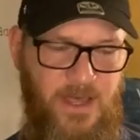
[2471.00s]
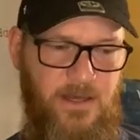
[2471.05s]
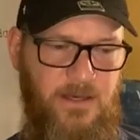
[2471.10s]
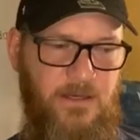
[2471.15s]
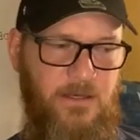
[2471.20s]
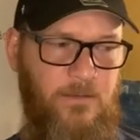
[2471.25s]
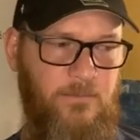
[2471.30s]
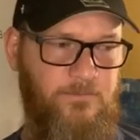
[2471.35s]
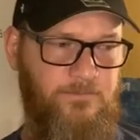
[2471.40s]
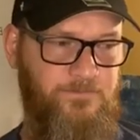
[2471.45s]

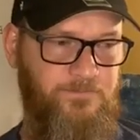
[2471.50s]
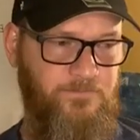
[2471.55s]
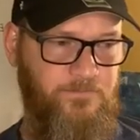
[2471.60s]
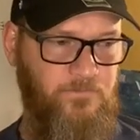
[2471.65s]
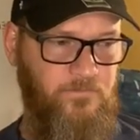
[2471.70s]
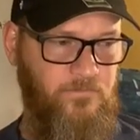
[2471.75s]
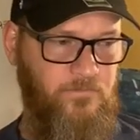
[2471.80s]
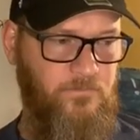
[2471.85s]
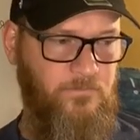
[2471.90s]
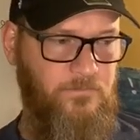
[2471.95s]
Then
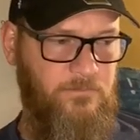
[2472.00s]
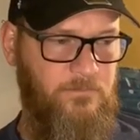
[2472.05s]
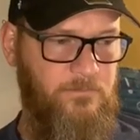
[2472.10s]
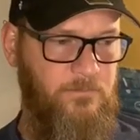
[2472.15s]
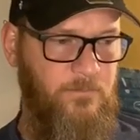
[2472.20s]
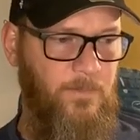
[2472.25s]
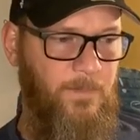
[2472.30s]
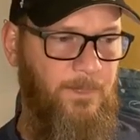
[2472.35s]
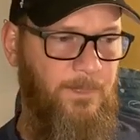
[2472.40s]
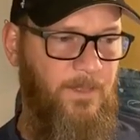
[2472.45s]

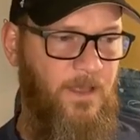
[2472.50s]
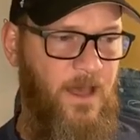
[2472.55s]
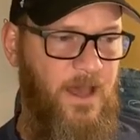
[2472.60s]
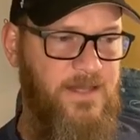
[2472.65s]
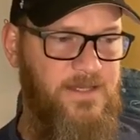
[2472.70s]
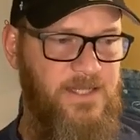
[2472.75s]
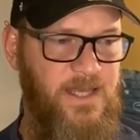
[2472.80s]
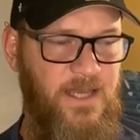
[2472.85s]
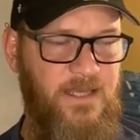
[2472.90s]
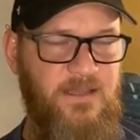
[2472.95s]

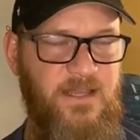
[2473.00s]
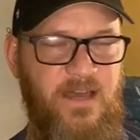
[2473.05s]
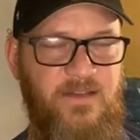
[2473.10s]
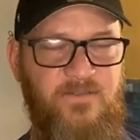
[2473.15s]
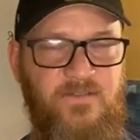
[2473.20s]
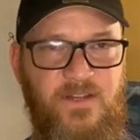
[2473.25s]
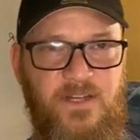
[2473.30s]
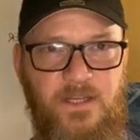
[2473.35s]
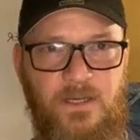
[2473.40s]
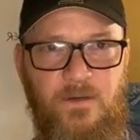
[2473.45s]
I take
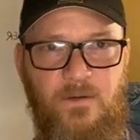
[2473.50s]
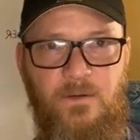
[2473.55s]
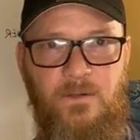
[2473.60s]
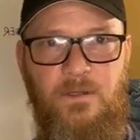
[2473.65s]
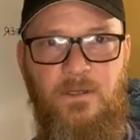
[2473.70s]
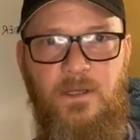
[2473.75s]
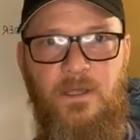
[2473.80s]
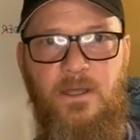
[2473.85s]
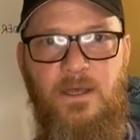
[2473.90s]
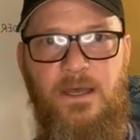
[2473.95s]
that video
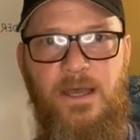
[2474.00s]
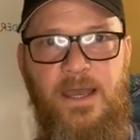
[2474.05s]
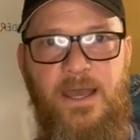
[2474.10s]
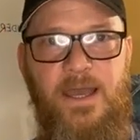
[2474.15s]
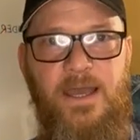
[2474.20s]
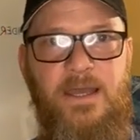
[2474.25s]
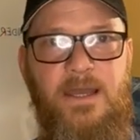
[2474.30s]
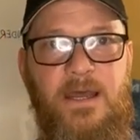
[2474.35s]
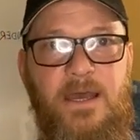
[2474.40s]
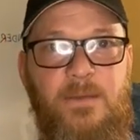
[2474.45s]

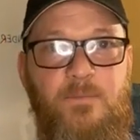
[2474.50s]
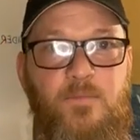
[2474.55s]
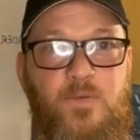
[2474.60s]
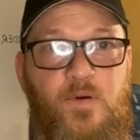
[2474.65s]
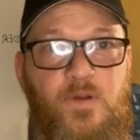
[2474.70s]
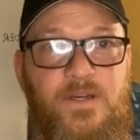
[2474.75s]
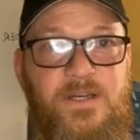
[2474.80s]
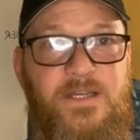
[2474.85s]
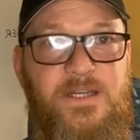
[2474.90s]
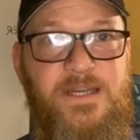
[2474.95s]
and I
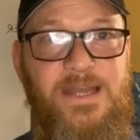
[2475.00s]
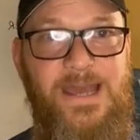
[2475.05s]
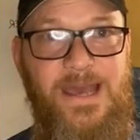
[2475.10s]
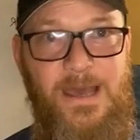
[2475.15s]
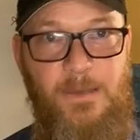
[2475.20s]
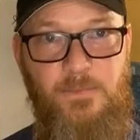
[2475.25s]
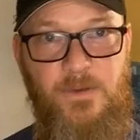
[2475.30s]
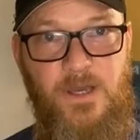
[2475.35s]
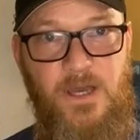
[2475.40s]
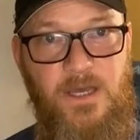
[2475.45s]
put it in
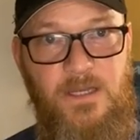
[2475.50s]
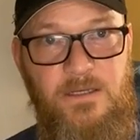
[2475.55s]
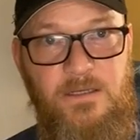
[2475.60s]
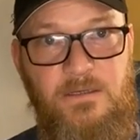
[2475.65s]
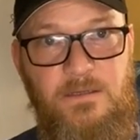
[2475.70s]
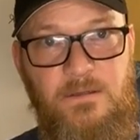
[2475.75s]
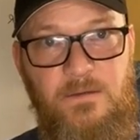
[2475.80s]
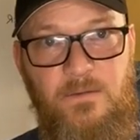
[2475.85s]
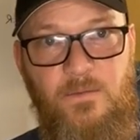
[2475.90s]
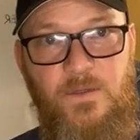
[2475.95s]
CapCut,
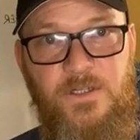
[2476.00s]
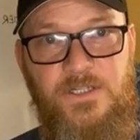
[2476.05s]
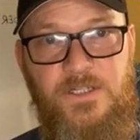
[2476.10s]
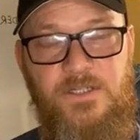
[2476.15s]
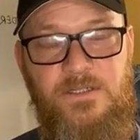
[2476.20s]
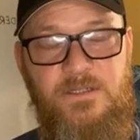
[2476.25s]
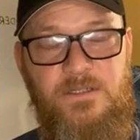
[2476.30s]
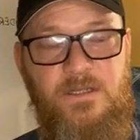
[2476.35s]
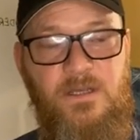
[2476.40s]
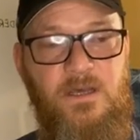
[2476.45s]

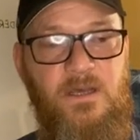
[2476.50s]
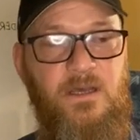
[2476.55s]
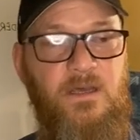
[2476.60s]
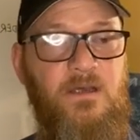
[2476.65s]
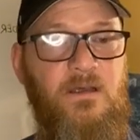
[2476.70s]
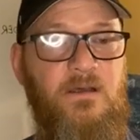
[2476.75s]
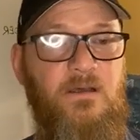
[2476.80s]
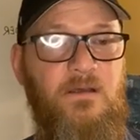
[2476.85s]
which is